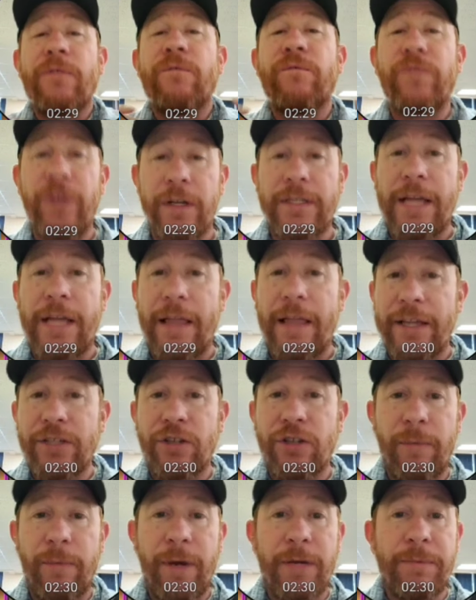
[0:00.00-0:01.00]
Fills allies
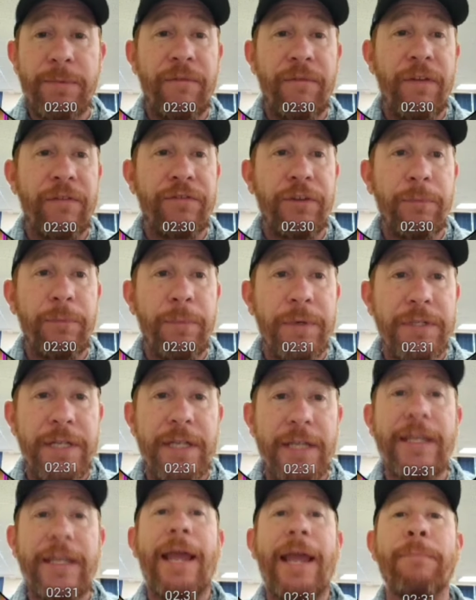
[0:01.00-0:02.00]
turn meters by
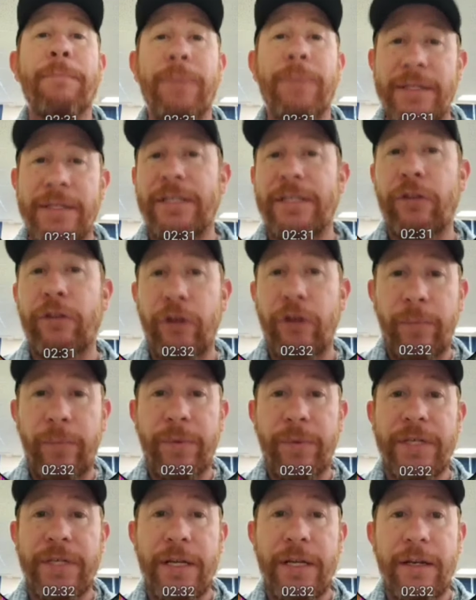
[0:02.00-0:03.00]
15% and places a
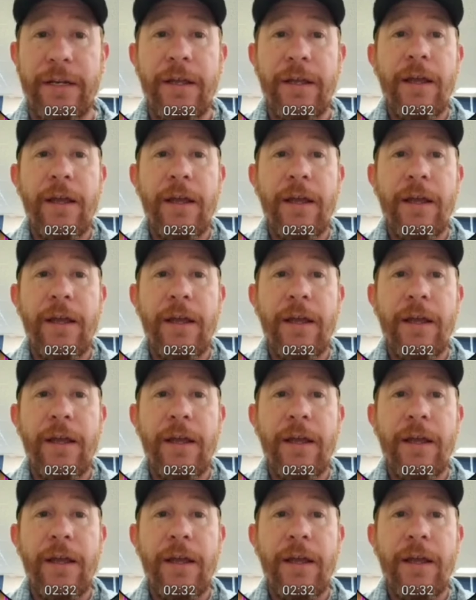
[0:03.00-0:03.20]
30%